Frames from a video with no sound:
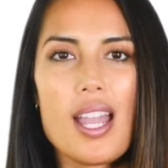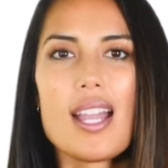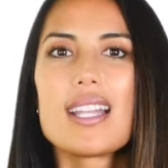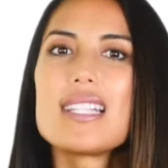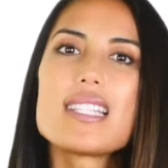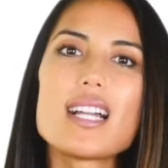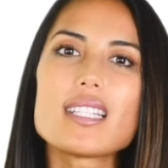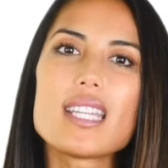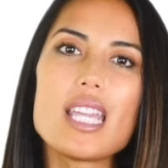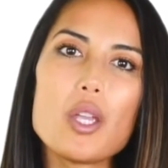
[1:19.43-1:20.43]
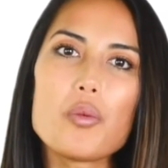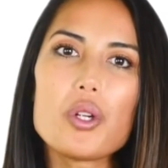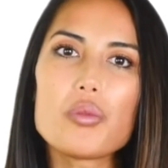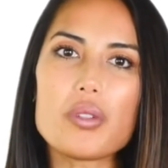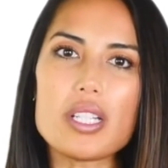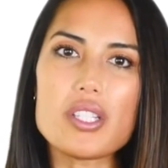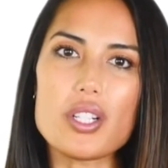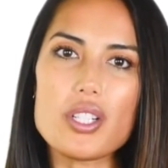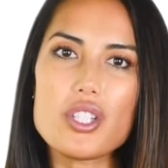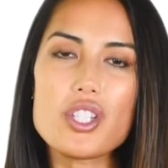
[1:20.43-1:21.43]
conduct keyword
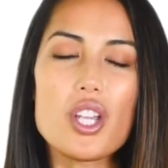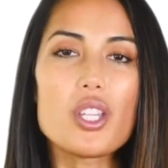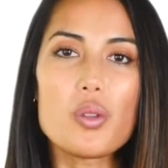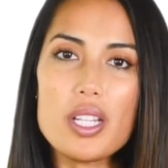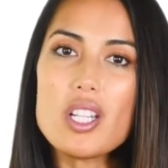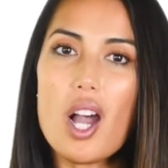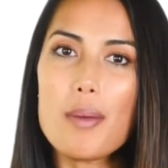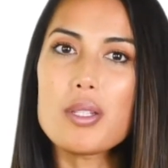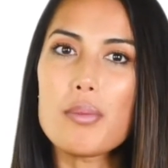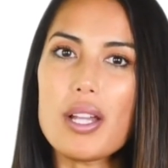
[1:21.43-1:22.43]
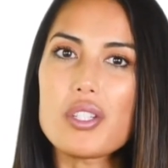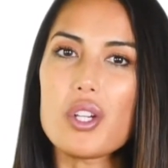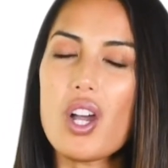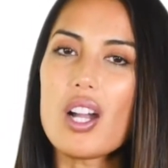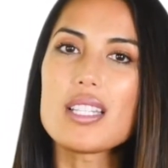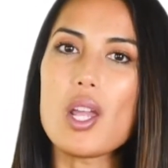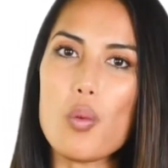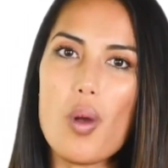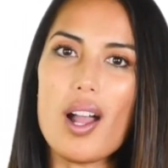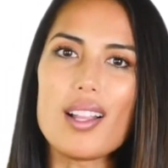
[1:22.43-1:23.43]
research, you need to optimize your content
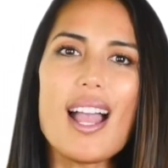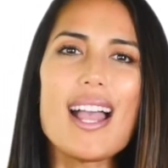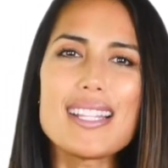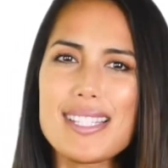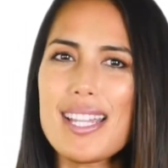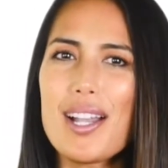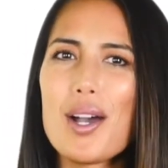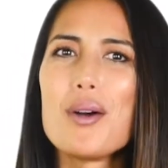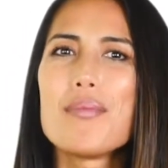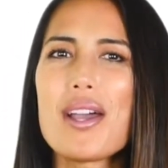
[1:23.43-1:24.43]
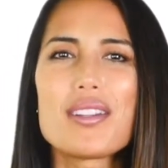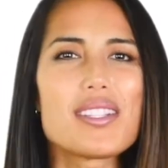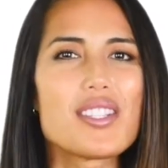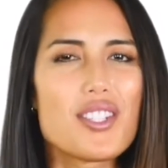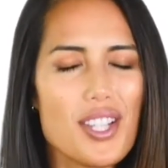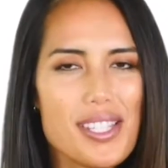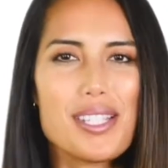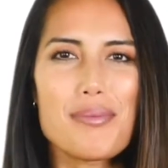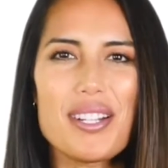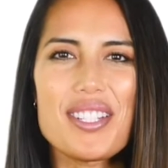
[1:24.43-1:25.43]
well, SEO matters just
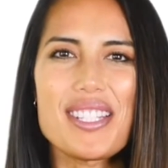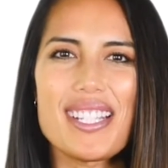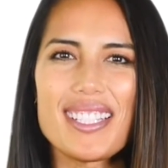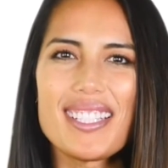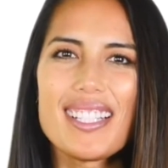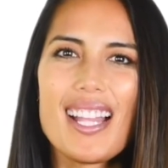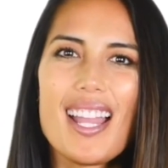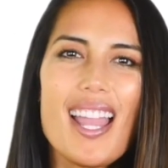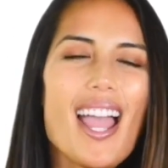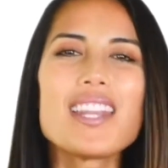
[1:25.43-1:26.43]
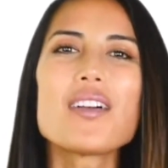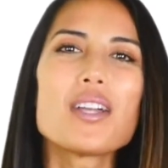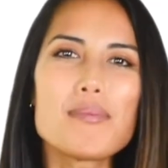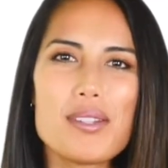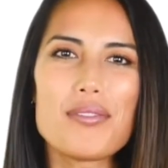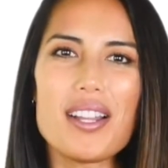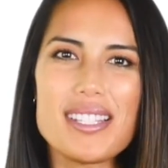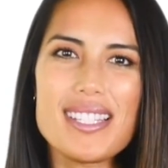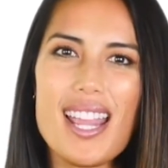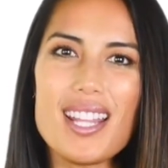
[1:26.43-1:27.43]
as much still, and now comes the fun
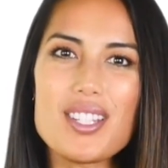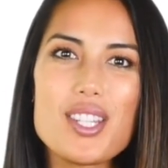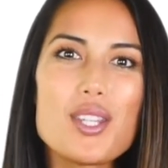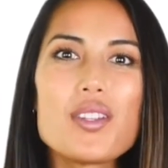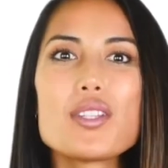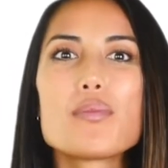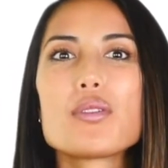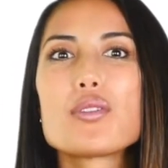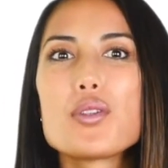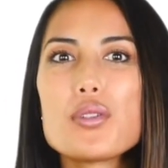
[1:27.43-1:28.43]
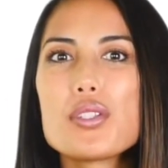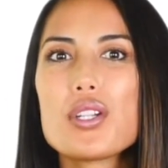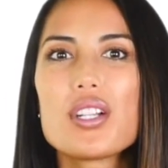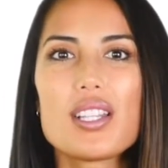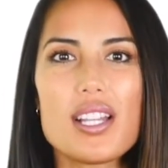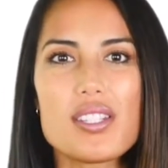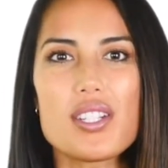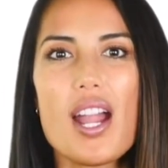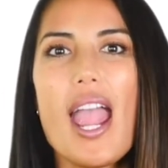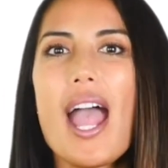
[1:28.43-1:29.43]
stage. You need to produce your
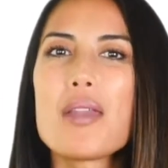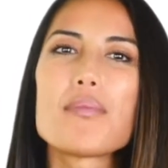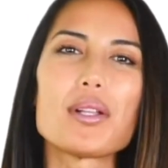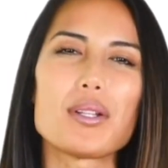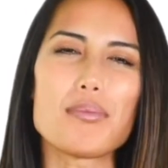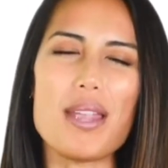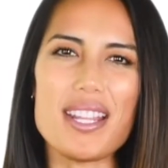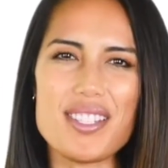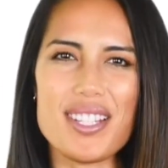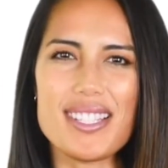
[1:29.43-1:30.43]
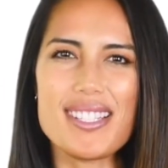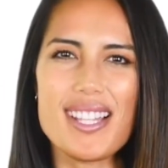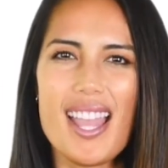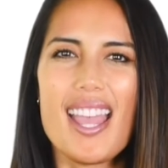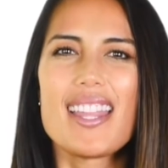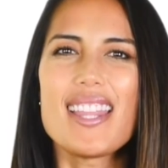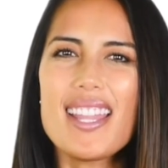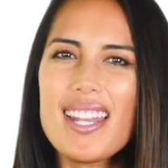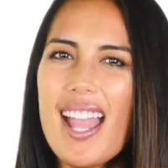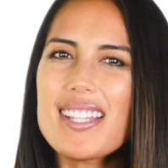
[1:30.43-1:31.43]
cluster and pillar pages.
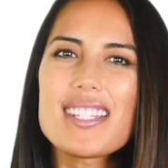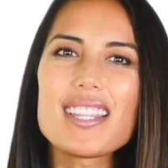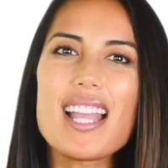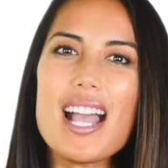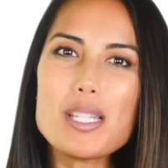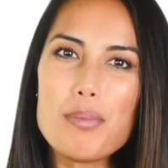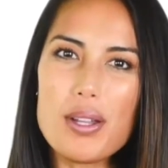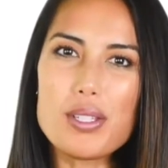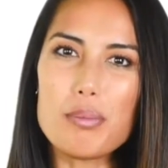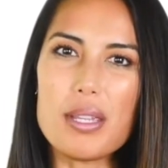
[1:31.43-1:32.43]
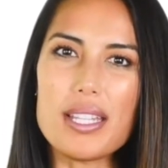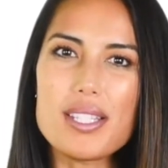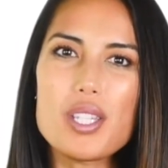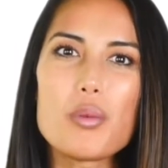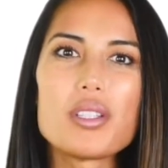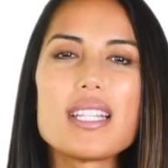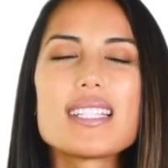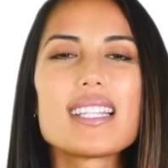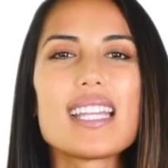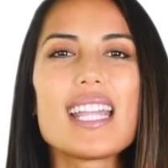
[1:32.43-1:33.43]
Then, as the last puzzle piece, you will need to
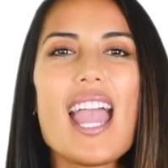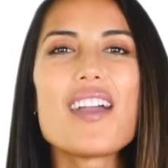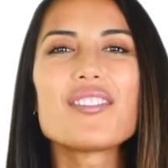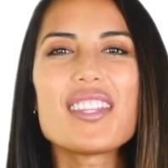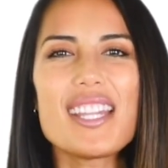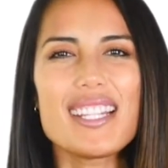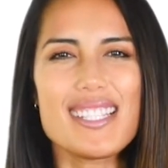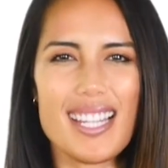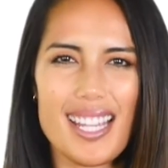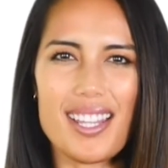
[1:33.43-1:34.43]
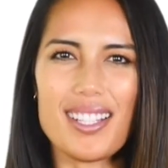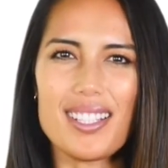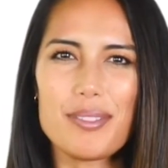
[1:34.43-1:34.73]
link everything together.